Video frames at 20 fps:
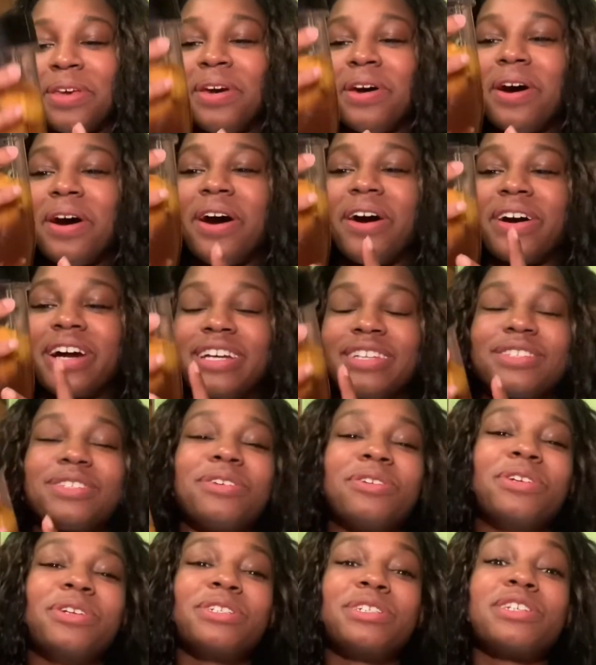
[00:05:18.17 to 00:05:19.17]
All right,
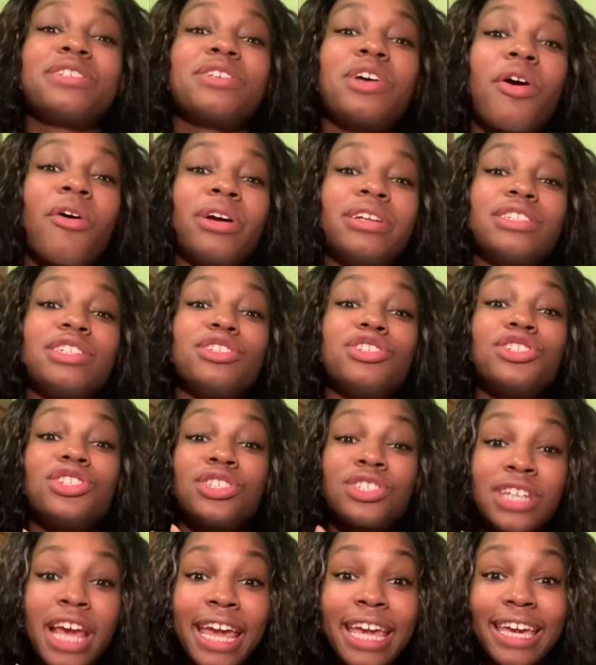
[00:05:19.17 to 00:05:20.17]
so you're just going to
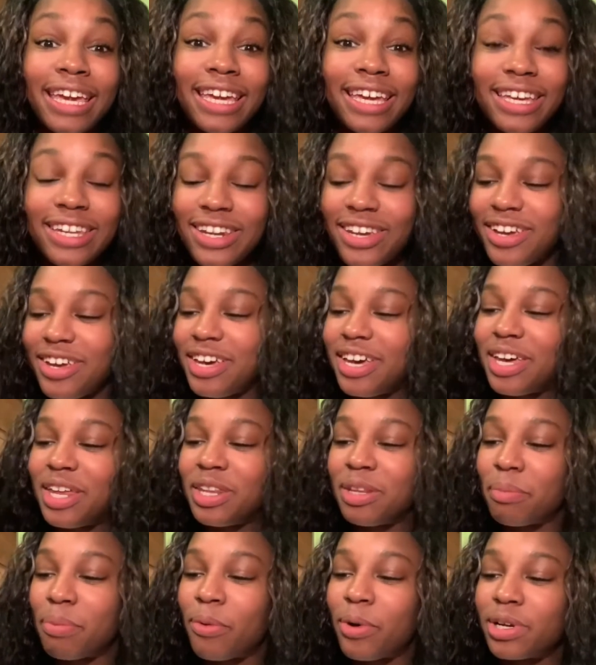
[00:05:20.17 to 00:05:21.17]
shake it.
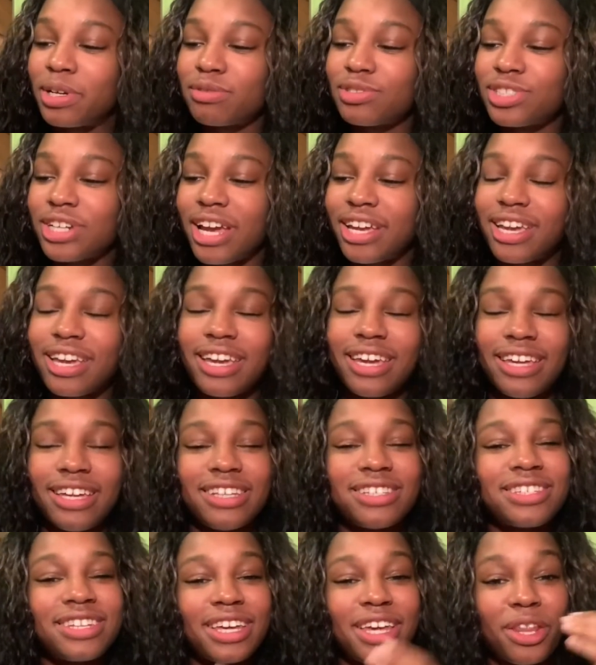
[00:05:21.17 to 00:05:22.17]
And the point of shaking it
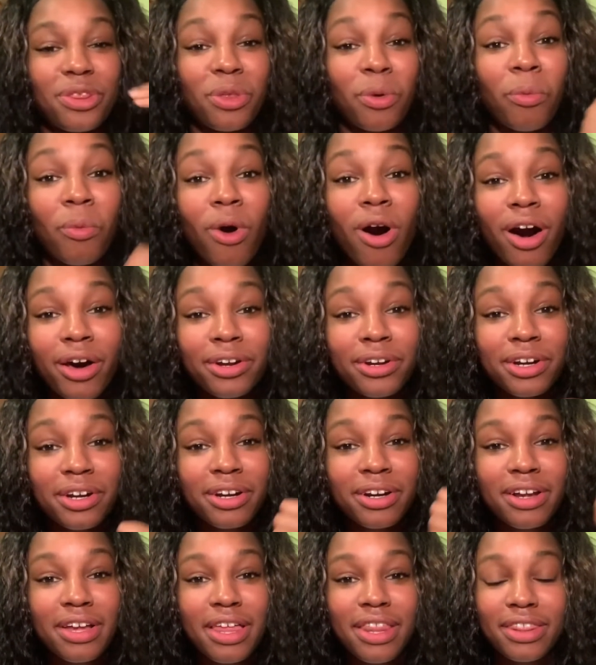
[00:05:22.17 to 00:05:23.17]
is to get the
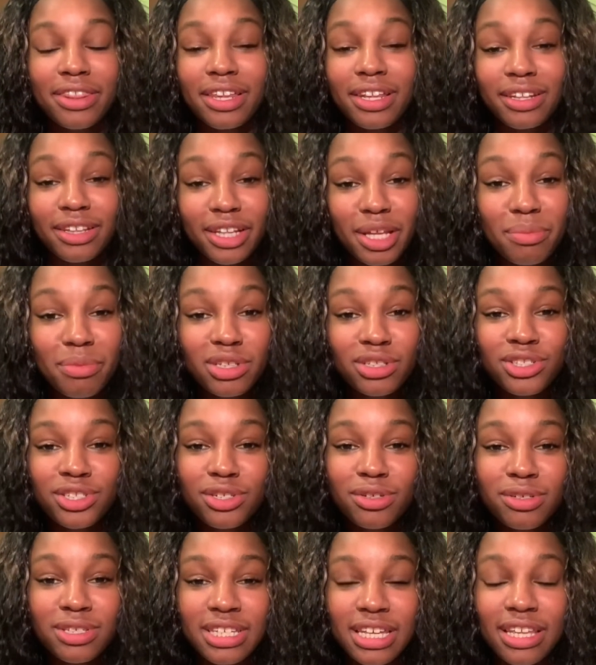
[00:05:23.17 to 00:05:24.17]
water, the lemon
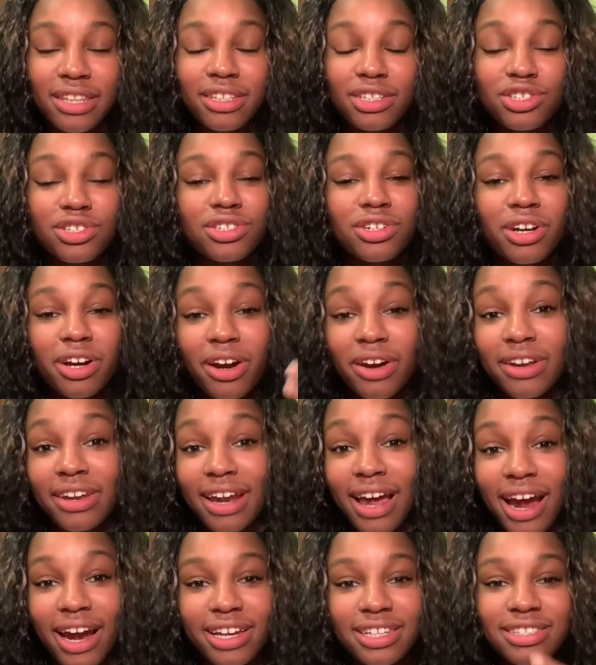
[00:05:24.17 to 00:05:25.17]
juice, and the sugar
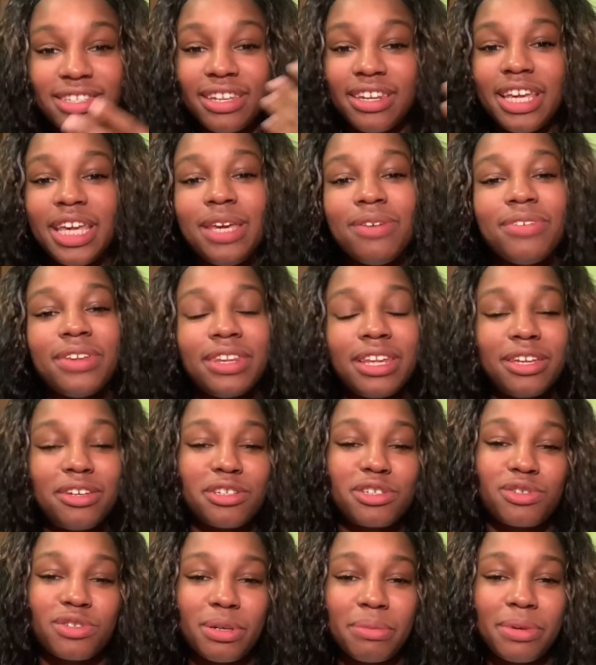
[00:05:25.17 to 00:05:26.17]
nice and evenly
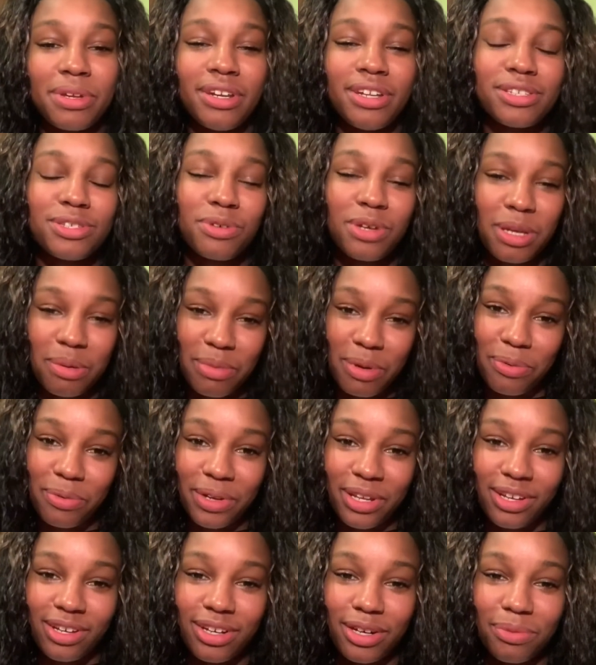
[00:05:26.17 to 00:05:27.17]
distributed so it can be
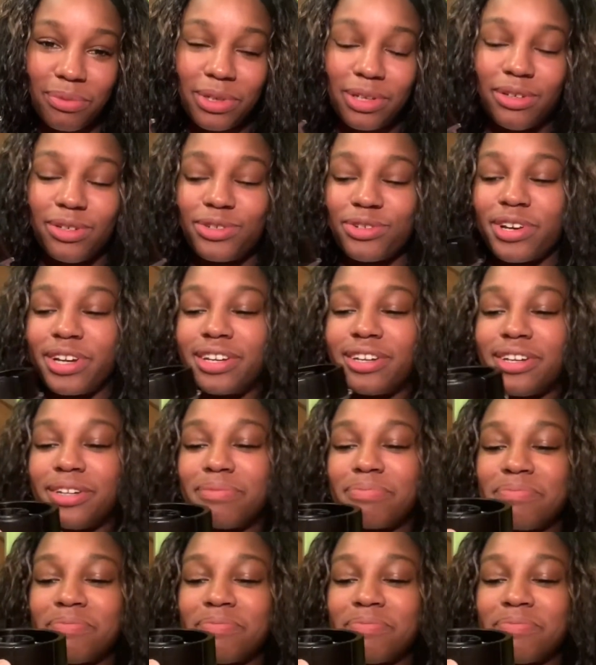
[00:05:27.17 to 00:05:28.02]
really good when you drink it.